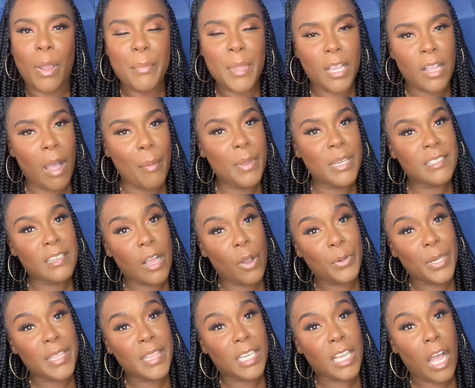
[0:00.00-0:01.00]
me a comment
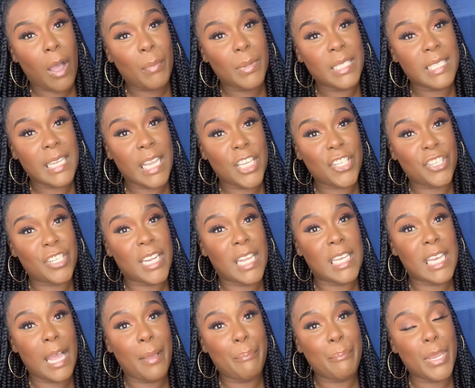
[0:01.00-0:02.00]
down in the comment section
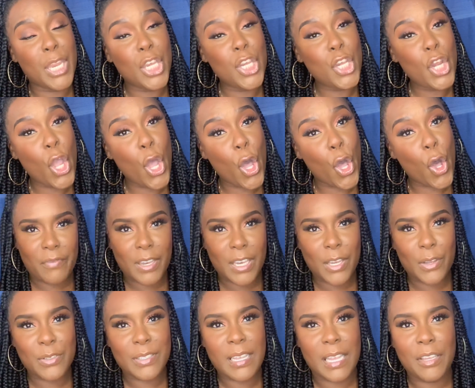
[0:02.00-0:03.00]
and let me know
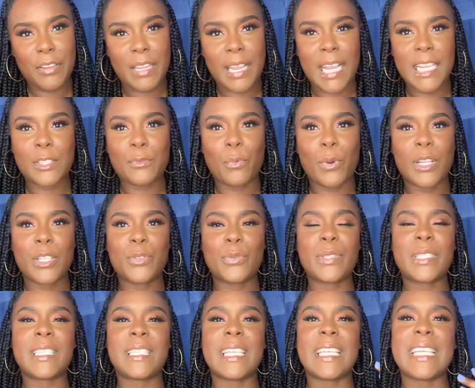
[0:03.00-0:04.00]
videos that you guys want to
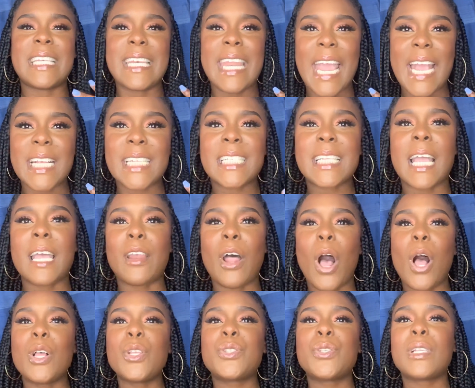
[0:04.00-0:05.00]
see next and
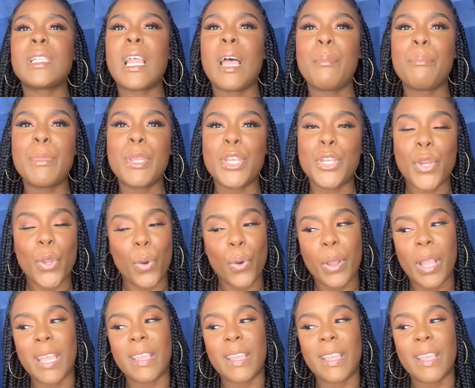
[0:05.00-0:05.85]
also let me know